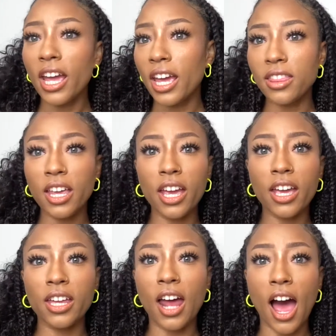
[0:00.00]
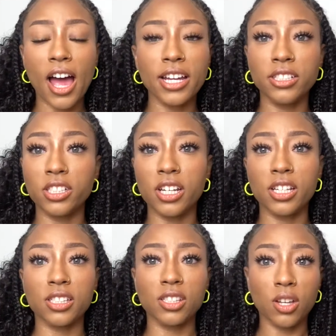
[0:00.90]
and then I
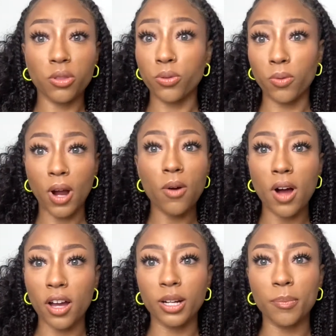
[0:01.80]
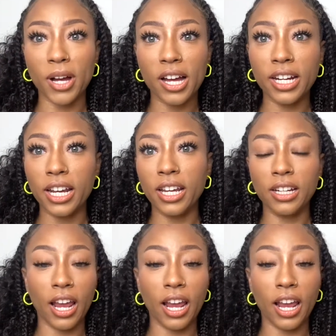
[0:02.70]
just throw on a bonnet,